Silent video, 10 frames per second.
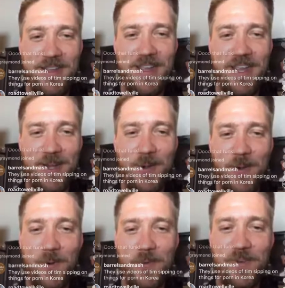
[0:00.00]

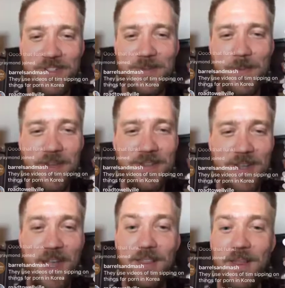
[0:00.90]
Agricole funk to me.
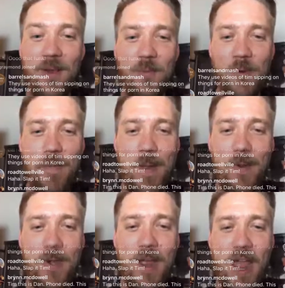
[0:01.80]
I love rum
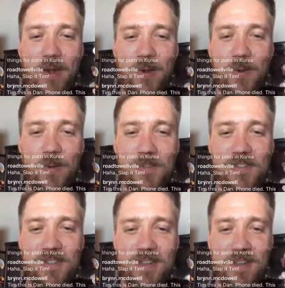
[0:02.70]

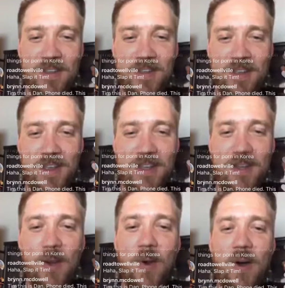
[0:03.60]
agricoles. I can
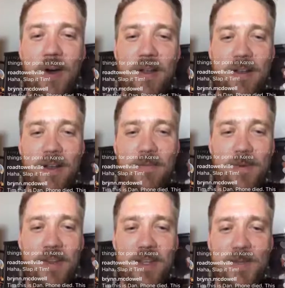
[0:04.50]
go on and on
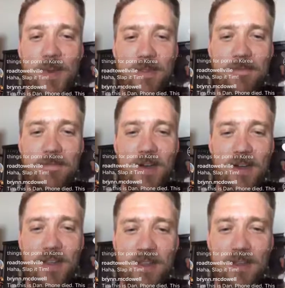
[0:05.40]
for days about the
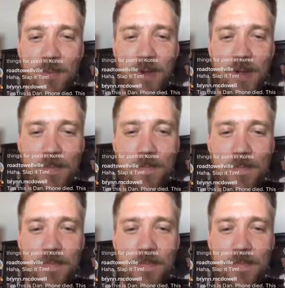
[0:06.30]
funk in rum.